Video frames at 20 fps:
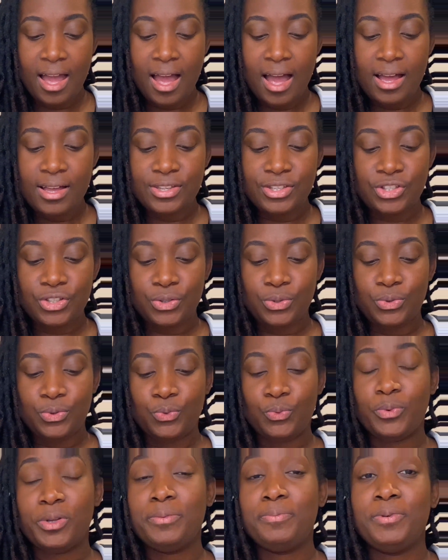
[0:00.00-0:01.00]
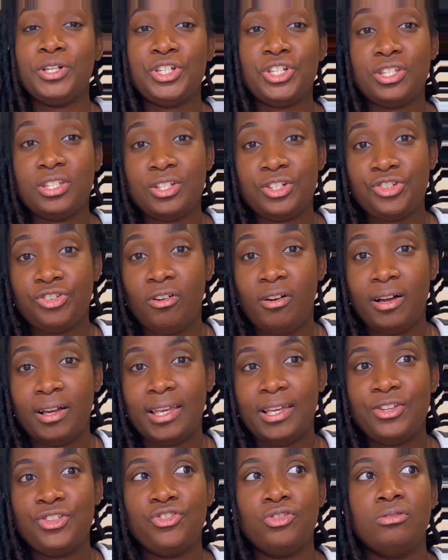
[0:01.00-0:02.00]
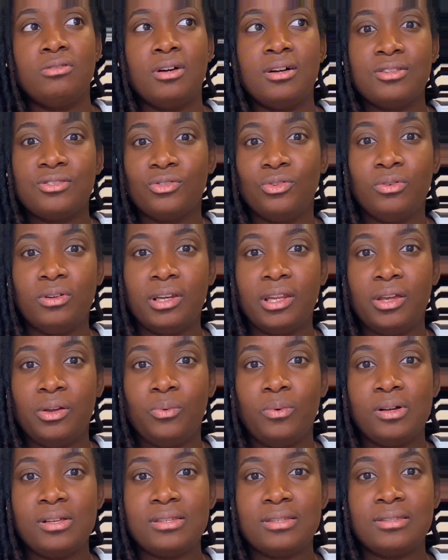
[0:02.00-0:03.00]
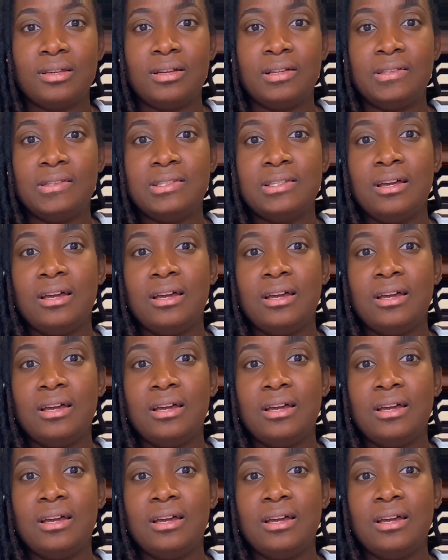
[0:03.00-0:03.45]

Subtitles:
so we purchased a trunkie. So not only was it